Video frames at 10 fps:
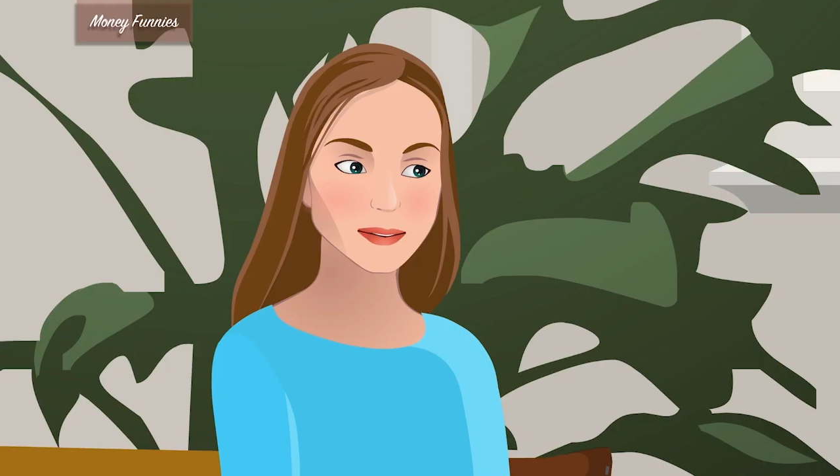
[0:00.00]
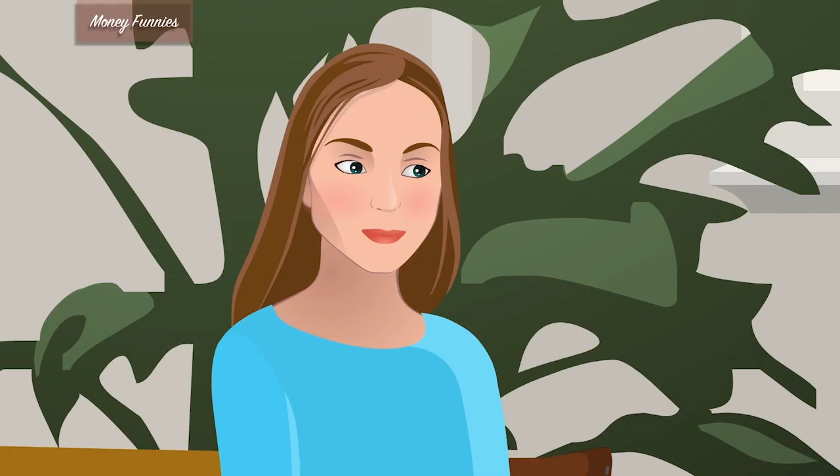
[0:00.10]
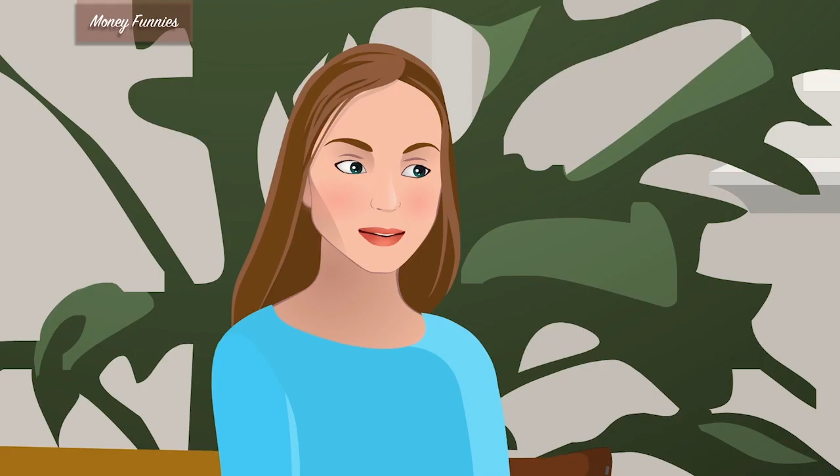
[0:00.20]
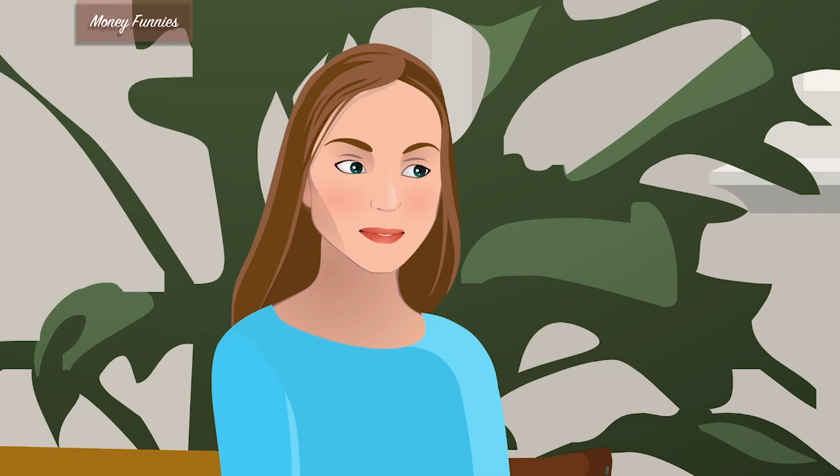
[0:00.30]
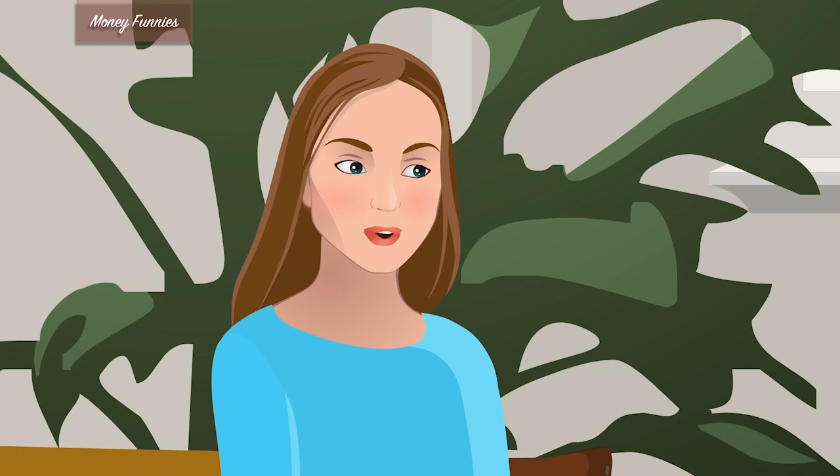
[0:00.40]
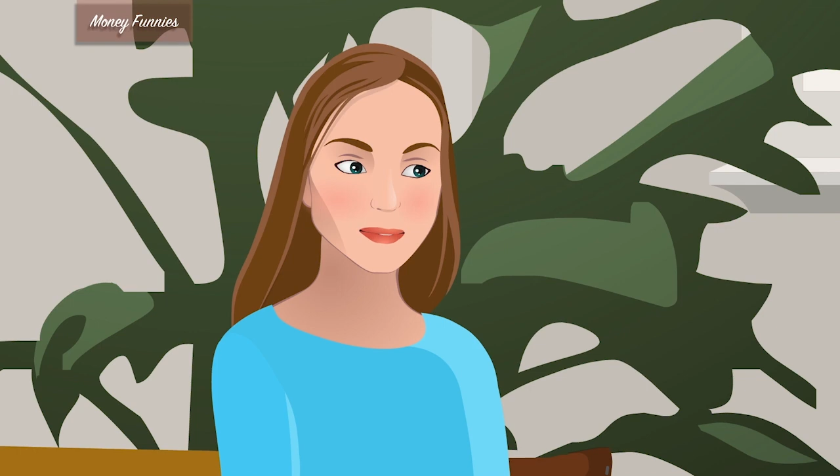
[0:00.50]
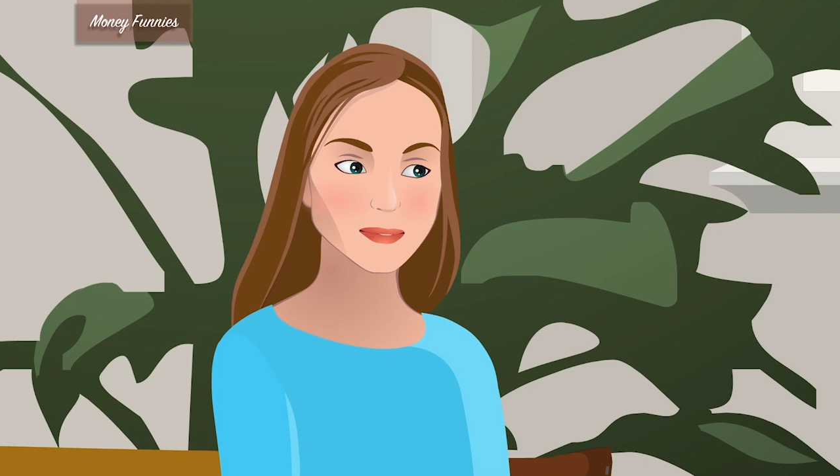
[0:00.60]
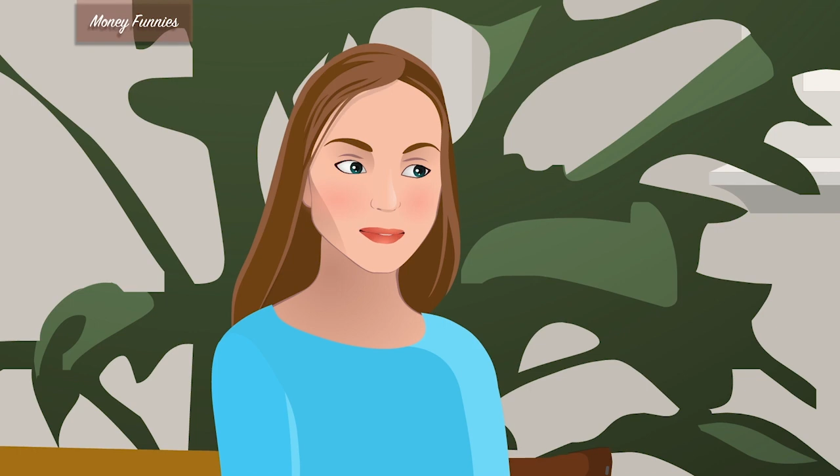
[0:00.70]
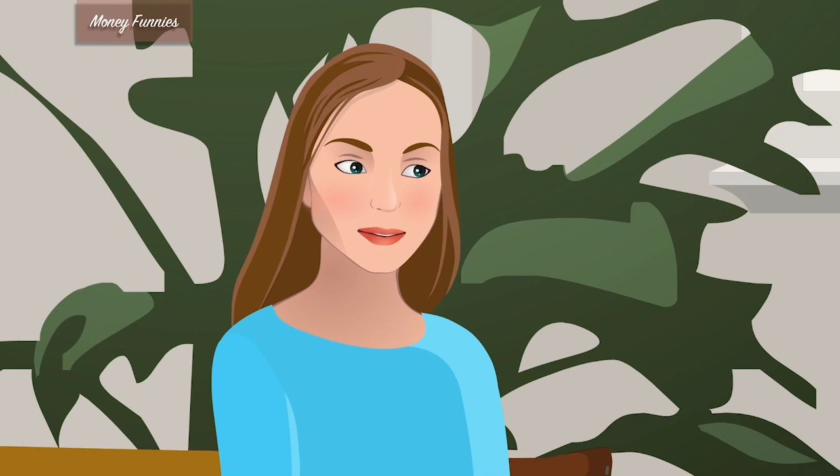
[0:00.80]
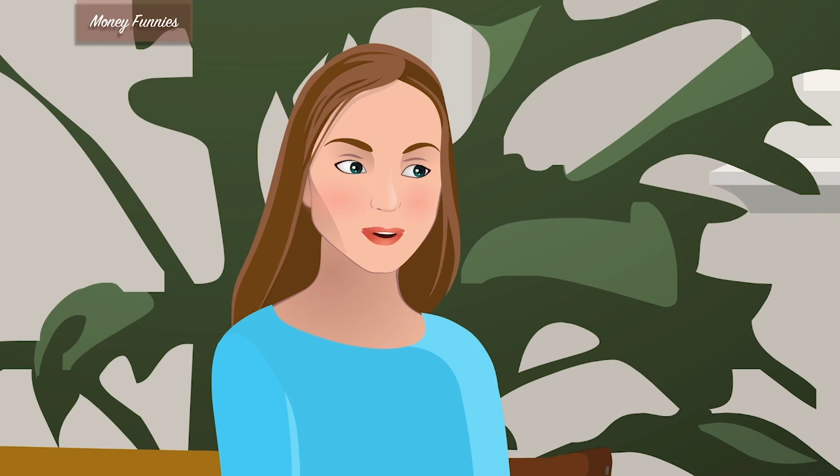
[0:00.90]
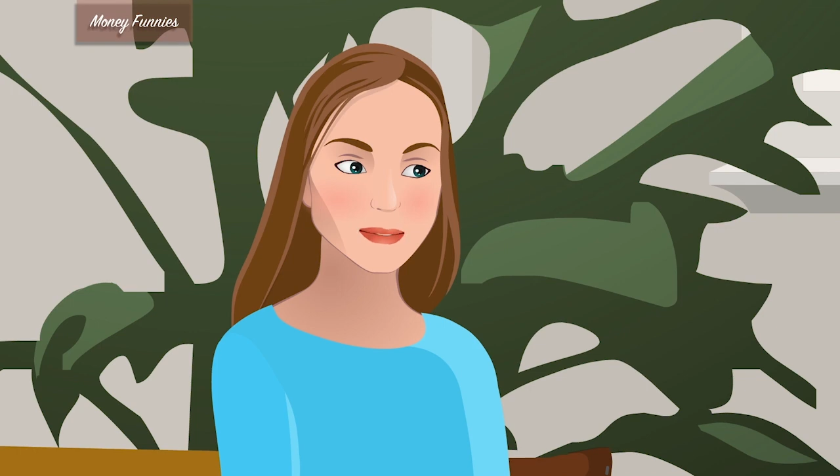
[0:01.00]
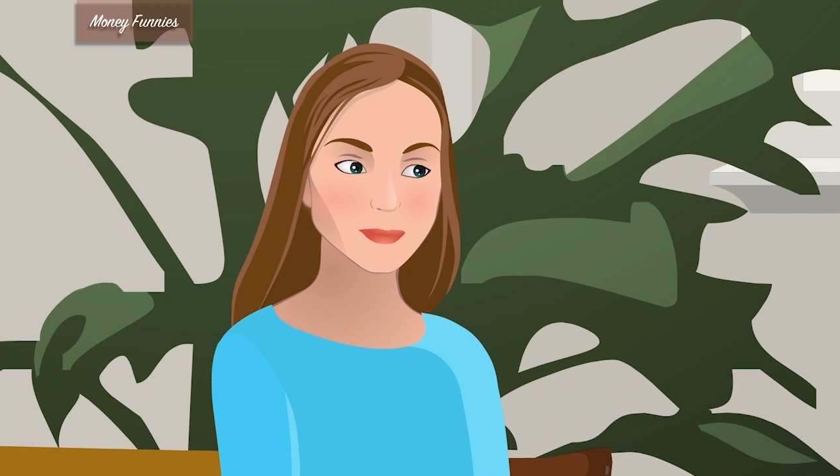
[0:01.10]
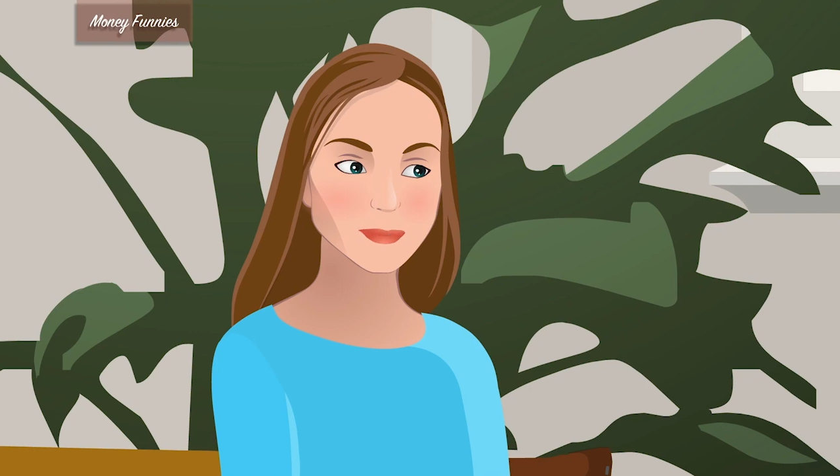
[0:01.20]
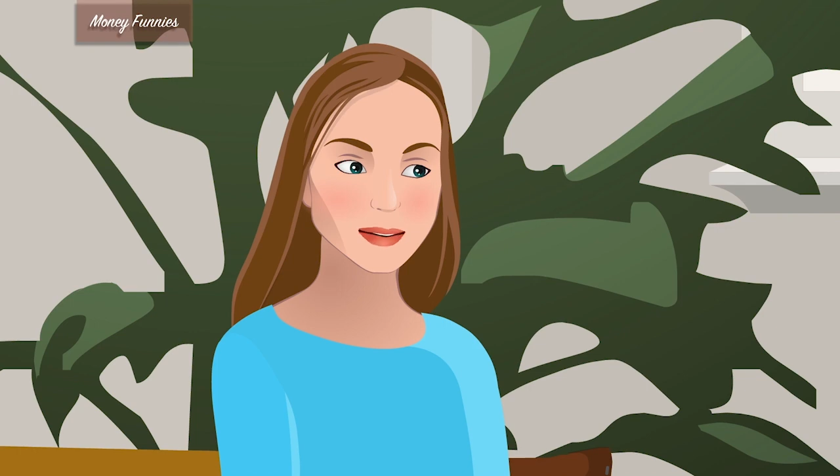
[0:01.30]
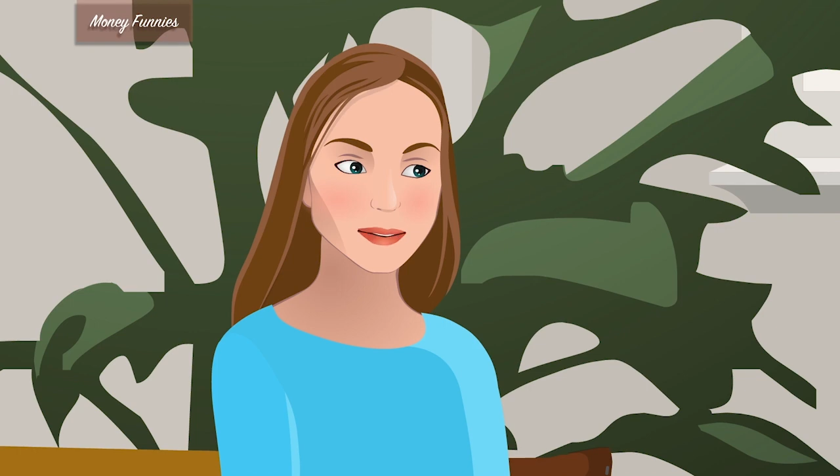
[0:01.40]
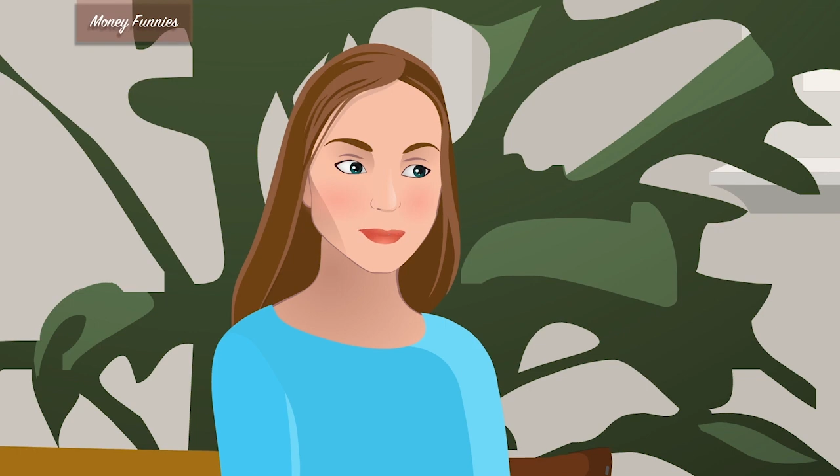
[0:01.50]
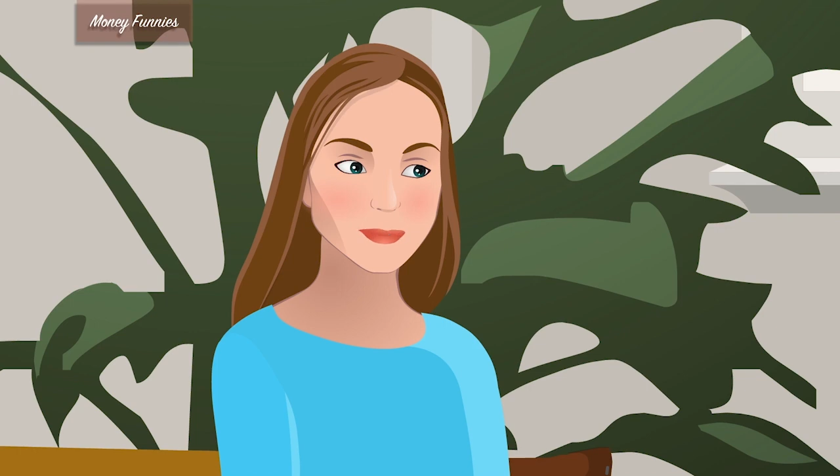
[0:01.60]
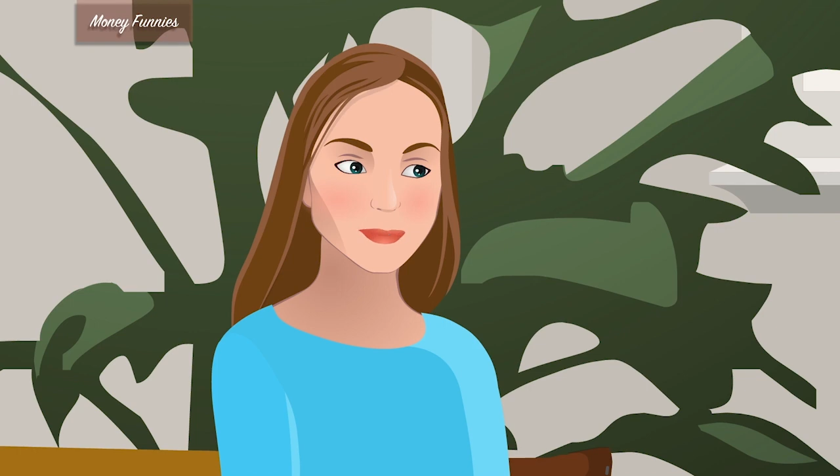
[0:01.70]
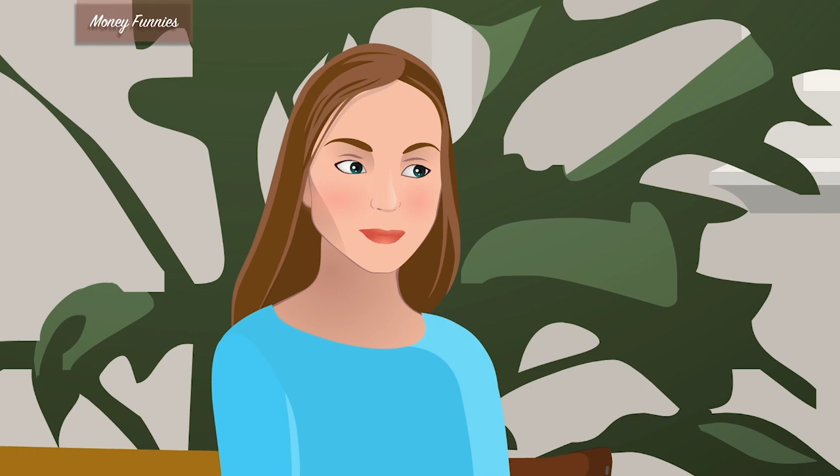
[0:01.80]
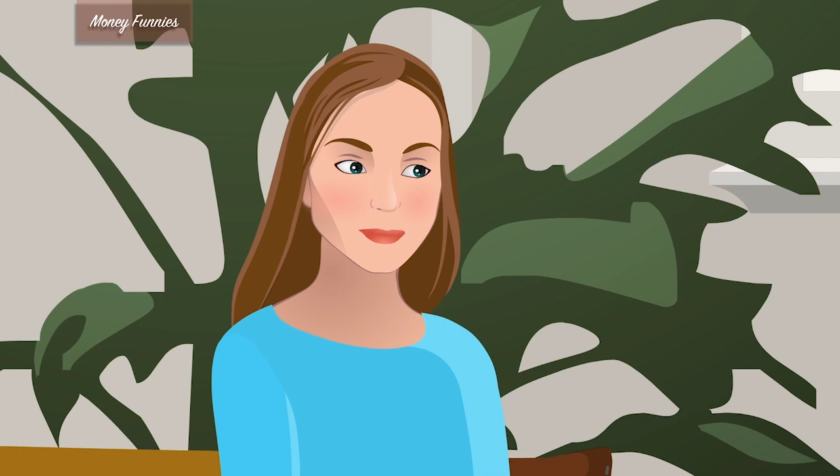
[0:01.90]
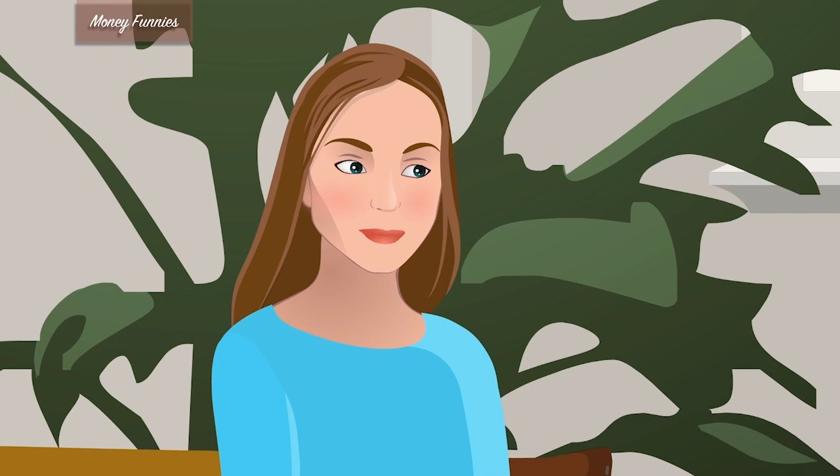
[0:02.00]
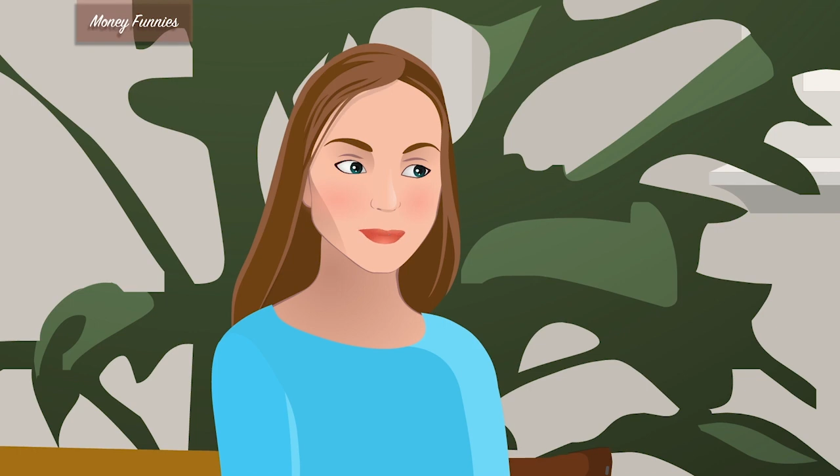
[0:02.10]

It varies based on where you live, right?